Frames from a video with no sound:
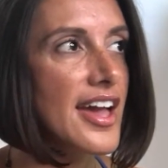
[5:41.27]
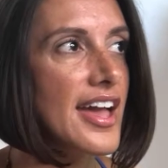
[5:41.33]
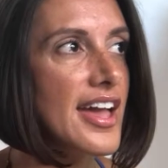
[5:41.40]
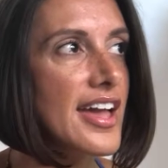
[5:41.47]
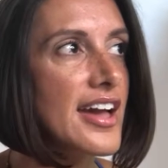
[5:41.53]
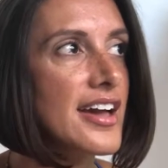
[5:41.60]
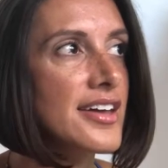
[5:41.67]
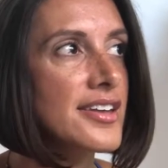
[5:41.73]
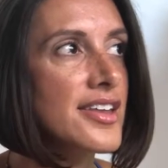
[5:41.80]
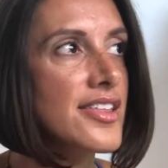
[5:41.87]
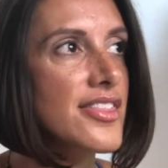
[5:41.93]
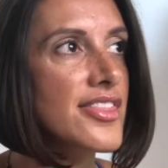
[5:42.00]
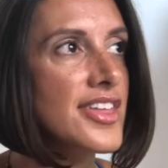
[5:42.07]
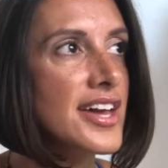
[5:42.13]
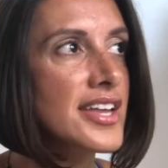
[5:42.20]
and
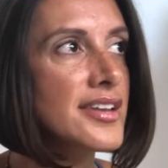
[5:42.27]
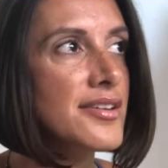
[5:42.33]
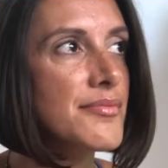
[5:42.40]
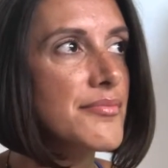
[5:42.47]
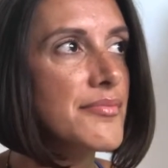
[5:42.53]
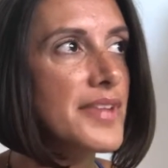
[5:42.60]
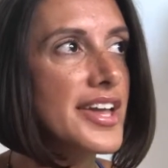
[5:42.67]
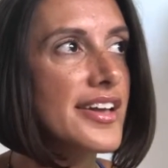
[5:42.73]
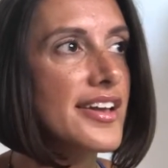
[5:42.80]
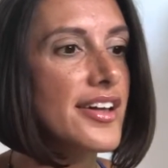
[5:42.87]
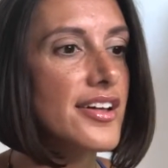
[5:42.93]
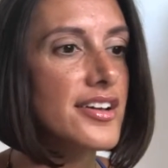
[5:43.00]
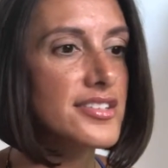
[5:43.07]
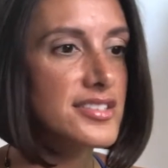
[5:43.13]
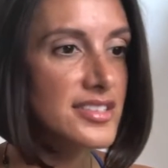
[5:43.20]
then make
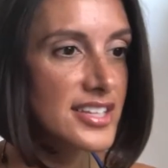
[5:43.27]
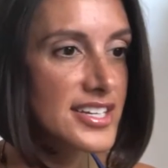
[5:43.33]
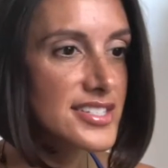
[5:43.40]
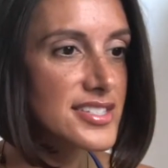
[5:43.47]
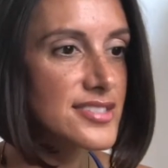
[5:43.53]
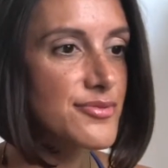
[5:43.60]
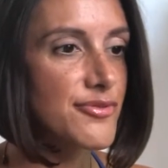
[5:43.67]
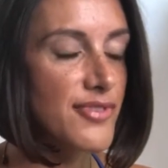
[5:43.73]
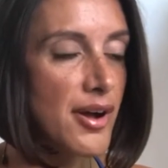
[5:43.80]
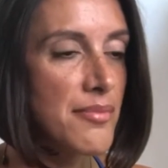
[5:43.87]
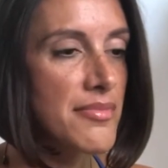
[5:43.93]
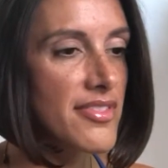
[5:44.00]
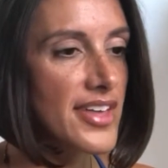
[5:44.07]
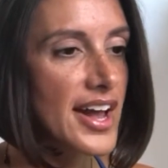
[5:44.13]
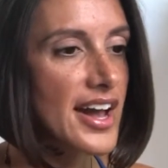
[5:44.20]
a list
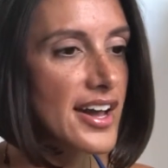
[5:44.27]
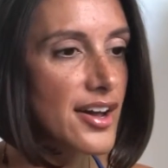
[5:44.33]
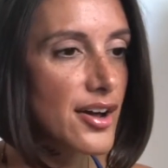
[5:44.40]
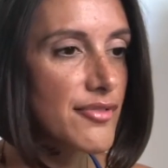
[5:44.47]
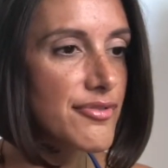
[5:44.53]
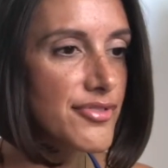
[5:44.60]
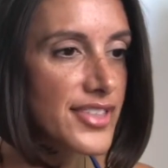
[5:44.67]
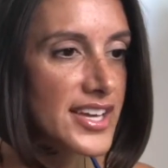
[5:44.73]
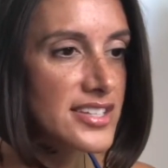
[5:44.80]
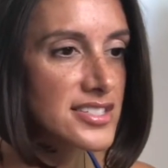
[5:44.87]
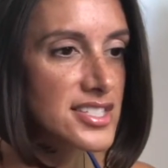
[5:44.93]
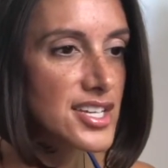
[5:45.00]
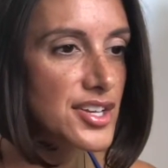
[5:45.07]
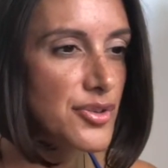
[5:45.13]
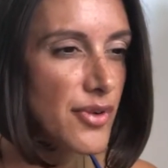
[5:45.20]
from that of things
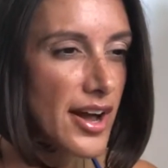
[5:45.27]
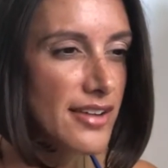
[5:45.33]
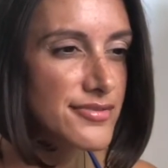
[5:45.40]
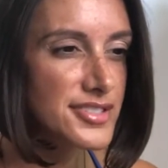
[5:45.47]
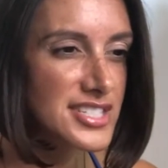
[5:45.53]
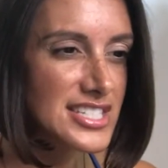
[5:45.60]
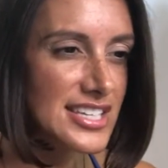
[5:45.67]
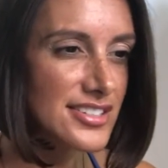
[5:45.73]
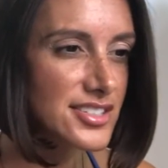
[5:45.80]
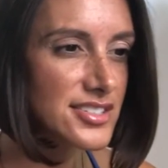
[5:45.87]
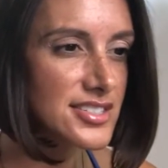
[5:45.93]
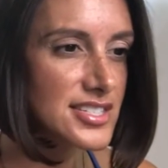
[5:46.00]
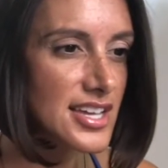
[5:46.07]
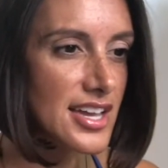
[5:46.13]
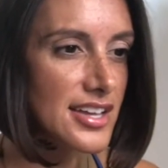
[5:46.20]
that you have
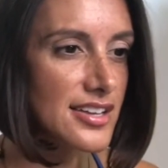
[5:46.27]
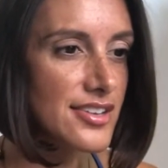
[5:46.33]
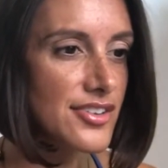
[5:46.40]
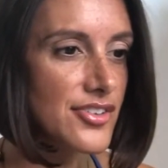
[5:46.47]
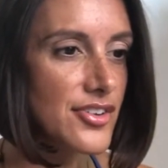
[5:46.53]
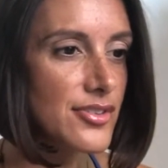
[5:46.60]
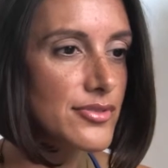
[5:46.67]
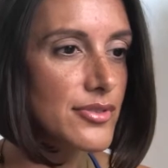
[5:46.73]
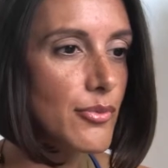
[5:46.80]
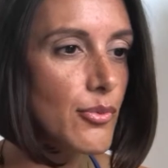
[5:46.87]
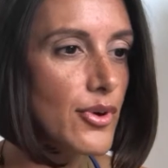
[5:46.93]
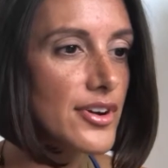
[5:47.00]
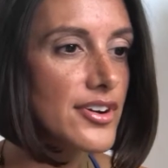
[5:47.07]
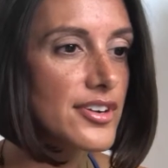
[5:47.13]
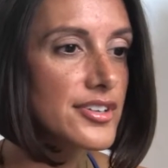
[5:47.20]
skills in.
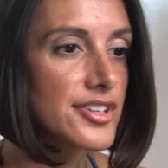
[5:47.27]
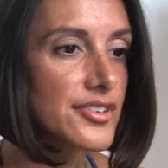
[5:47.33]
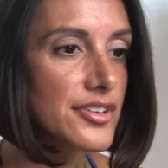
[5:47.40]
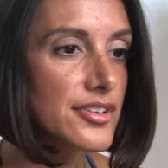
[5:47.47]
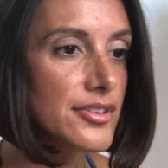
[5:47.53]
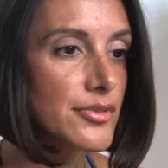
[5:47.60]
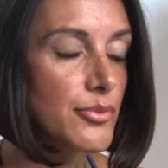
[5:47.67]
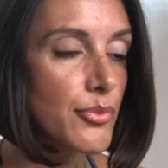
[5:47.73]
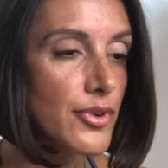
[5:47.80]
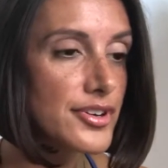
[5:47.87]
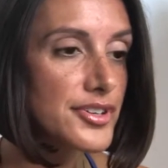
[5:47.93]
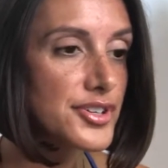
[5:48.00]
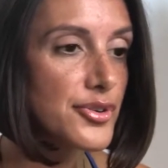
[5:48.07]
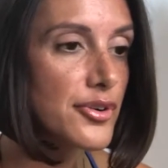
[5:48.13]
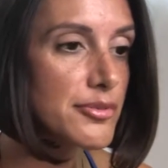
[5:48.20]
What are
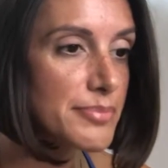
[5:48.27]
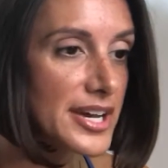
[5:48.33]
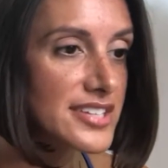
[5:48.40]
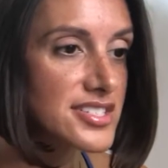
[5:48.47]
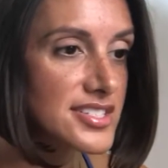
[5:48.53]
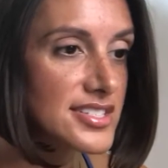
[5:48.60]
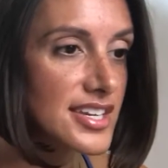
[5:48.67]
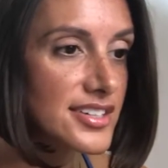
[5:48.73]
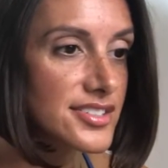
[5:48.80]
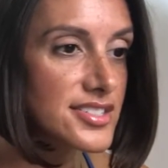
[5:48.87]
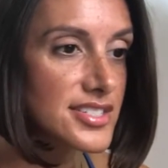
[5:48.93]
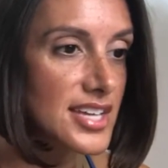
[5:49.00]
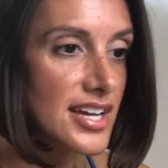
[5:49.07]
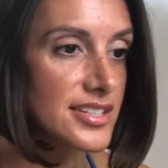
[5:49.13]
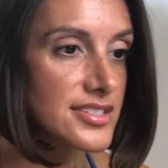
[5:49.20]
your best skill
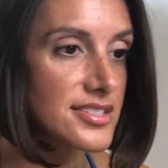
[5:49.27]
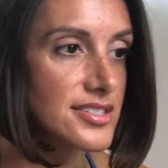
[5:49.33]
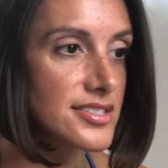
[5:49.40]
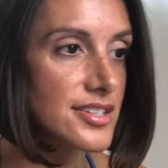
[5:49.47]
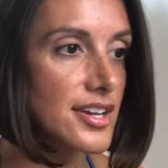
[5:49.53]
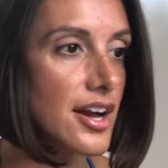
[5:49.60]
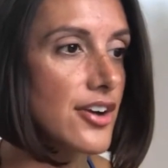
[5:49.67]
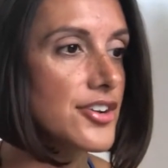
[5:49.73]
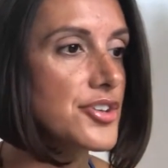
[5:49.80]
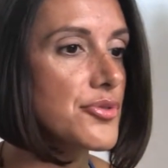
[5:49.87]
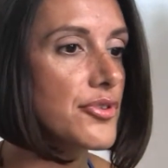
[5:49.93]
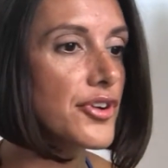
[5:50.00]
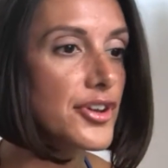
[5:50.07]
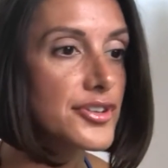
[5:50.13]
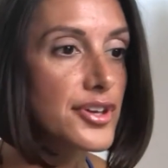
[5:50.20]
sets? Are you
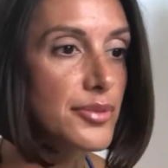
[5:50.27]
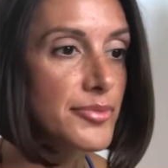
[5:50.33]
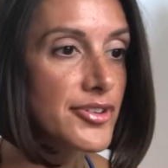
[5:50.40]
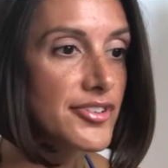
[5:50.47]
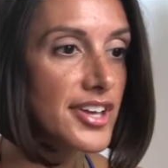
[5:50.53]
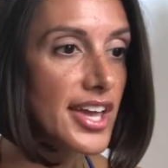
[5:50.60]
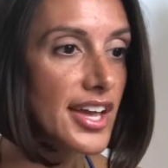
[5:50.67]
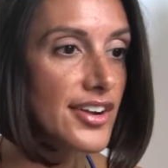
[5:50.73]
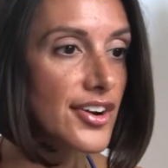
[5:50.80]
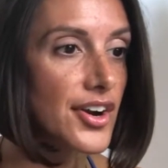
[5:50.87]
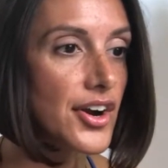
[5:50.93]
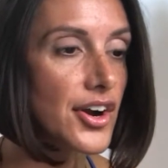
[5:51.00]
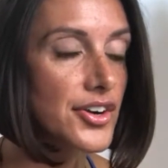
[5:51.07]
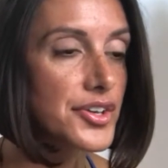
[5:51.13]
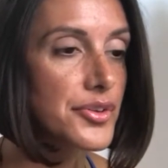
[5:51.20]
a good
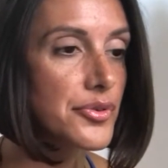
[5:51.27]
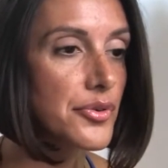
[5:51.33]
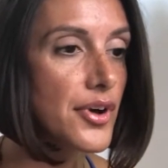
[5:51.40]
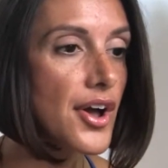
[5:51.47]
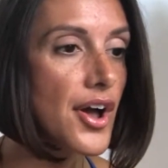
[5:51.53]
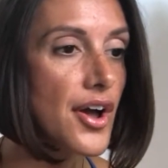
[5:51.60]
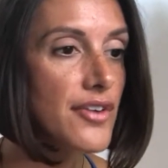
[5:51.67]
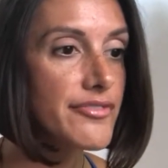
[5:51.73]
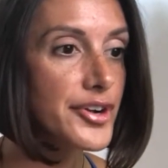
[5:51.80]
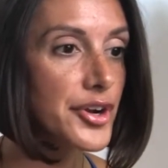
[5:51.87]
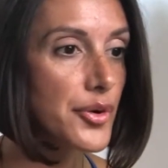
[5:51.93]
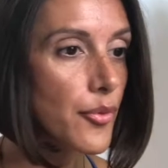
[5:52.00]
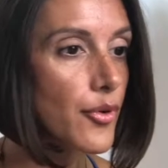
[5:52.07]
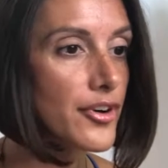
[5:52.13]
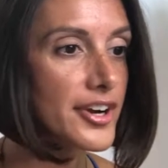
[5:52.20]
communicator? Are you
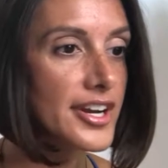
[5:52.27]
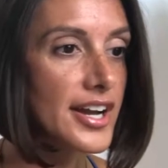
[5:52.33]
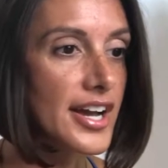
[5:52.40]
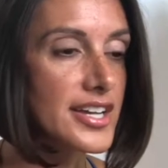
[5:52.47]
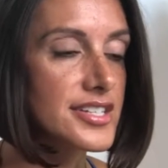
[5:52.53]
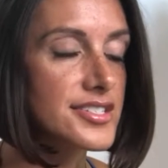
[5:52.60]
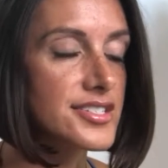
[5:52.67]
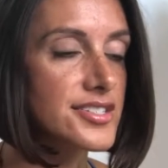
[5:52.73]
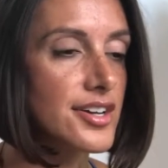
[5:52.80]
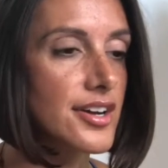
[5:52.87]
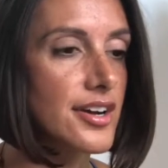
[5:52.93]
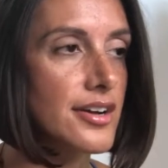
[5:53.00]
very organized?